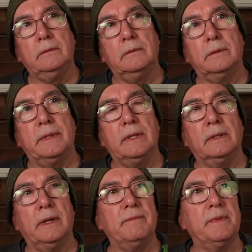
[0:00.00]
Or the
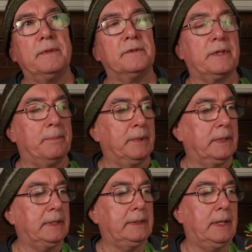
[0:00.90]
11th or
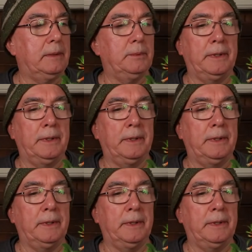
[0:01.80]
something like that.